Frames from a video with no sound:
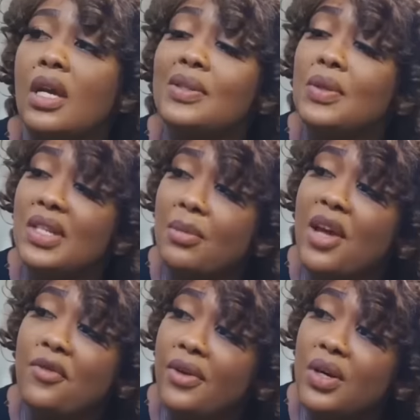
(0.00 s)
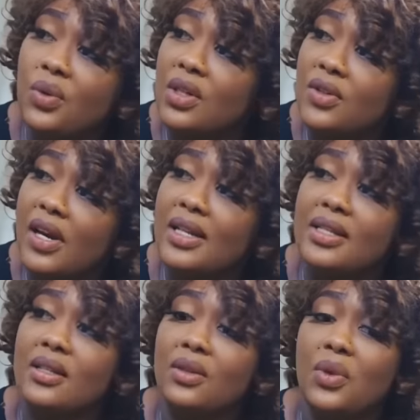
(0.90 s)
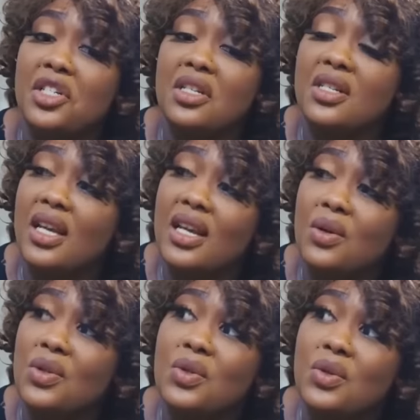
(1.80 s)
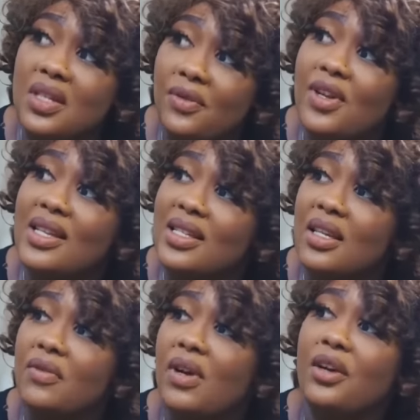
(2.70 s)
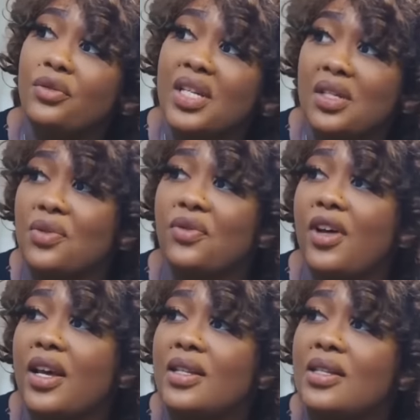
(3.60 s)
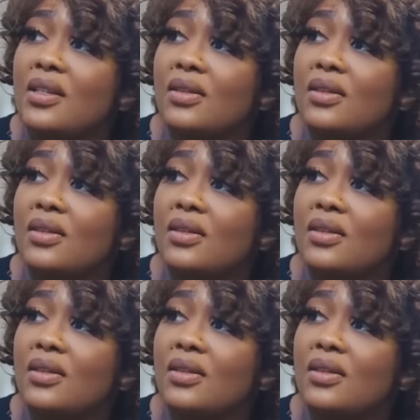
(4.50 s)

Esosa, my friend, was right when she said I was so defensive and ready to fight.